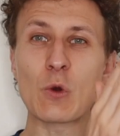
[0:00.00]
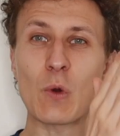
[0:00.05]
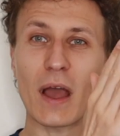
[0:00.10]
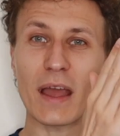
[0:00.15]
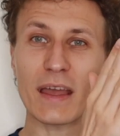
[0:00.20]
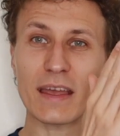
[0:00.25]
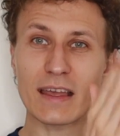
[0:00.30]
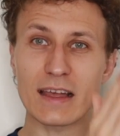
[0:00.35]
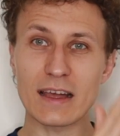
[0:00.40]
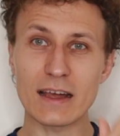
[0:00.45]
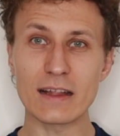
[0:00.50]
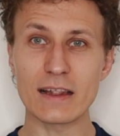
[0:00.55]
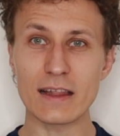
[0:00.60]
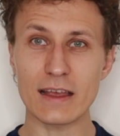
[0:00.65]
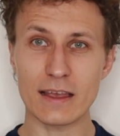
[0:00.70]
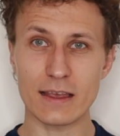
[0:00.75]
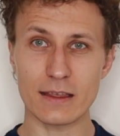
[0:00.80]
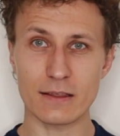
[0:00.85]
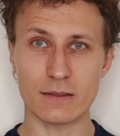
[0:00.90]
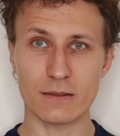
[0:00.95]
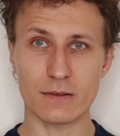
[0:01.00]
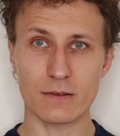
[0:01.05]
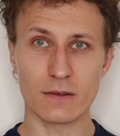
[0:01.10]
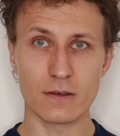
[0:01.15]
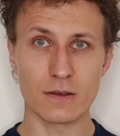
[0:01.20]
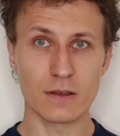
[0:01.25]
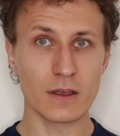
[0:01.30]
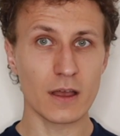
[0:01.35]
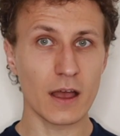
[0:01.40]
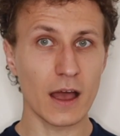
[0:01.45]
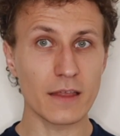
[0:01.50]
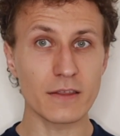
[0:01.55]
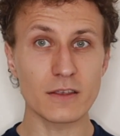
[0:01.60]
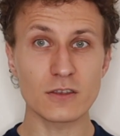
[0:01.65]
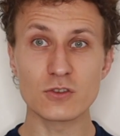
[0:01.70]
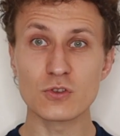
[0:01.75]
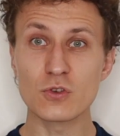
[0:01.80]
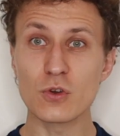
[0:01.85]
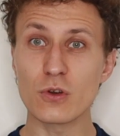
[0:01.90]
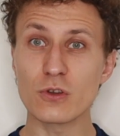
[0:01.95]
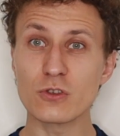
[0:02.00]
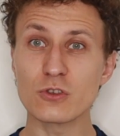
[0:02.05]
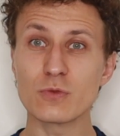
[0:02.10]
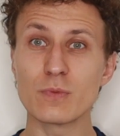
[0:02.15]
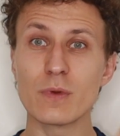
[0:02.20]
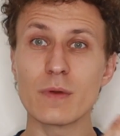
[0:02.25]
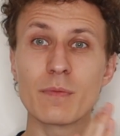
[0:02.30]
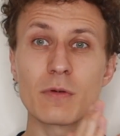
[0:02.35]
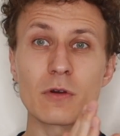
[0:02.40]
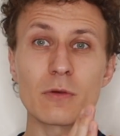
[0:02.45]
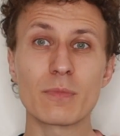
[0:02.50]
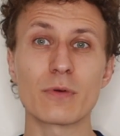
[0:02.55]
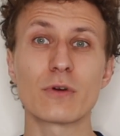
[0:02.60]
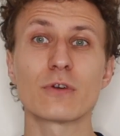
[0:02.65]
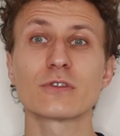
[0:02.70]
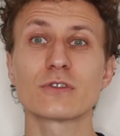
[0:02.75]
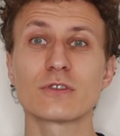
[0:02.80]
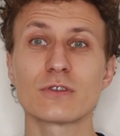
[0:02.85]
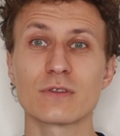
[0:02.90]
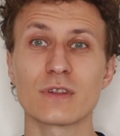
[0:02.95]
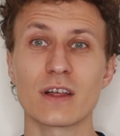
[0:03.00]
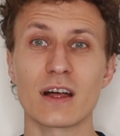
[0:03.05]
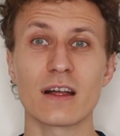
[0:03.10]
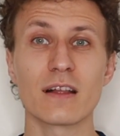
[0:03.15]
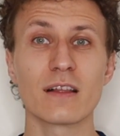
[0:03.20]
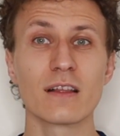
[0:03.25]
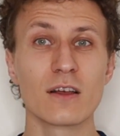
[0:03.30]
quite clean and it's going to be proportional,